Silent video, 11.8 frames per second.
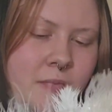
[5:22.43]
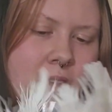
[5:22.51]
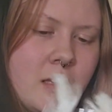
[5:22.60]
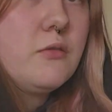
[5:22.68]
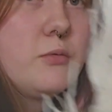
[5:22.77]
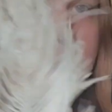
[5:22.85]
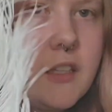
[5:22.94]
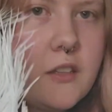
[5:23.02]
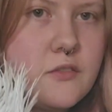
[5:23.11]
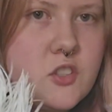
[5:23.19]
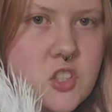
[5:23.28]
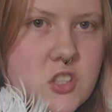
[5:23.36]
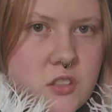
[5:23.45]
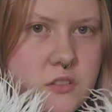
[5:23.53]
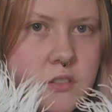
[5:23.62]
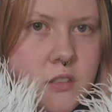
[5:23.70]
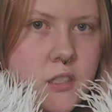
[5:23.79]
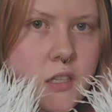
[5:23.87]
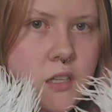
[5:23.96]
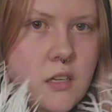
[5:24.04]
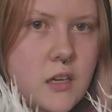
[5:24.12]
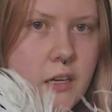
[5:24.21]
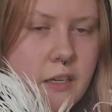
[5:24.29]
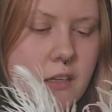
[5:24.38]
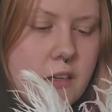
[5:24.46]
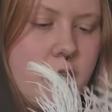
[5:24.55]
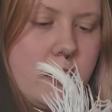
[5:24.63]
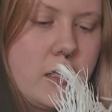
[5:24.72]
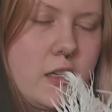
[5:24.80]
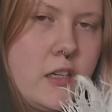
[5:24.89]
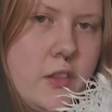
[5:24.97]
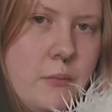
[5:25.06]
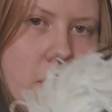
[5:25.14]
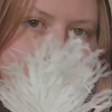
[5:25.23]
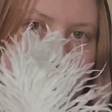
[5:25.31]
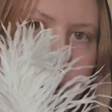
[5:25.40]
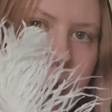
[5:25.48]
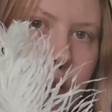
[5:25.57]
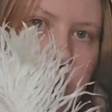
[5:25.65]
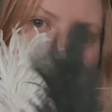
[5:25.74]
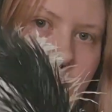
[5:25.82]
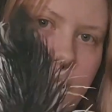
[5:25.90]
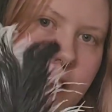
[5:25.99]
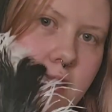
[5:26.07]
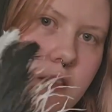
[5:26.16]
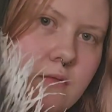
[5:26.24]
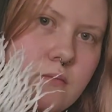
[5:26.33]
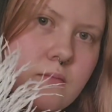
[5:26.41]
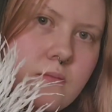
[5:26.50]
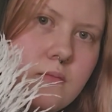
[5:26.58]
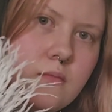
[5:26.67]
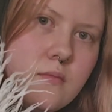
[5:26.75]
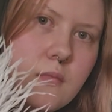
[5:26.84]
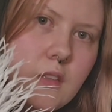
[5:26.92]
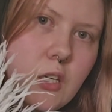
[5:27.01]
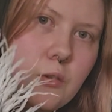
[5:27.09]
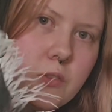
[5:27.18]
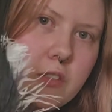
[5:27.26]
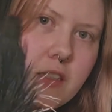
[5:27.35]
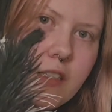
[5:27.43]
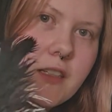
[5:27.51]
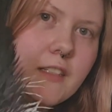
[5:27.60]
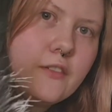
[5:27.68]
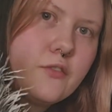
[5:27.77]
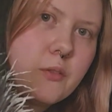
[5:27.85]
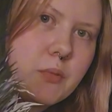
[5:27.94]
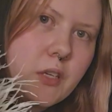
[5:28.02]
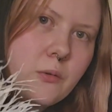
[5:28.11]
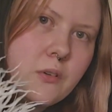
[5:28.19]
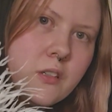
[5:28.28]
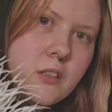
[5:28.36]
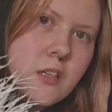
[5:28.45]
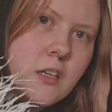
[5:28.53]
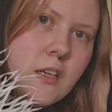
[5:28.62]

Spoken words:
If we get the vision, I can kind of cut them up and then alternate, at least for the big one.